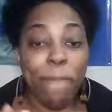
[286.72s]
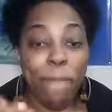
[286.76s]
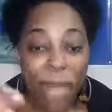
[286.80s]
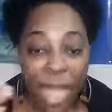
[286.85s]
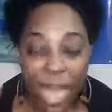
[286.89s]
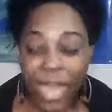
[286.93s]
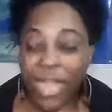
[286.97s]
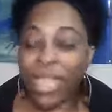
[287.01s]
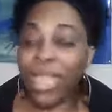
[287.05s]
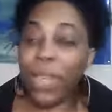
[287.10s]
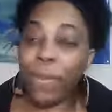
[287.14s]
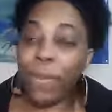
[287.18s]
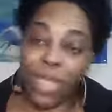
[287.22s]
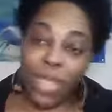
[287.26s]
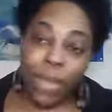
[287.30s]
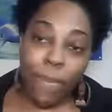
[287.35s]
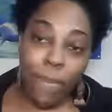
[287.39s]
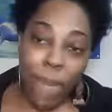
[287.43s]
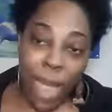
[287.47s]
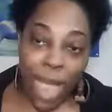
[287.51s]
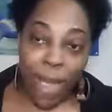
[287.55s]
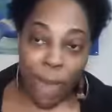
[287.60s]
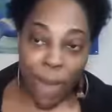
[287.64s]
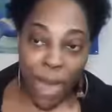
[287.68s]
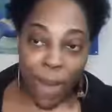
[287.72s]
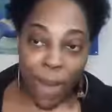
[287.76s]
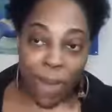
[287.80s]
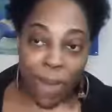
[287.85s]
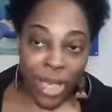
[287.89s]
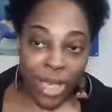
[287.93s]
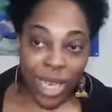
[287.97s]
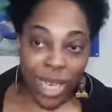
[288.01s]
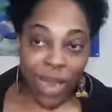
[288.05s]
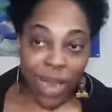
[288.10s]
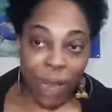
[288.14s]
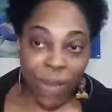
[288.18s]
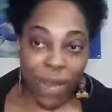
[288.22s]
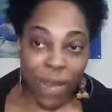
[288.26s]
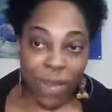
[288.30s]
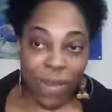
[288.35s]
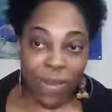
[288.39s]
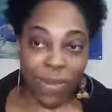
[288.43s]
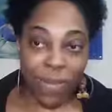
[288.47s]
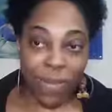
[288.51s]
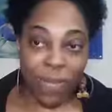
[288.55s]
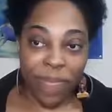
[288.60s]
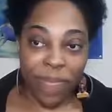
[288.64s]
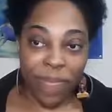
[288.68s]
that she was a bad mama
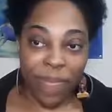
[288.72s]
jamma?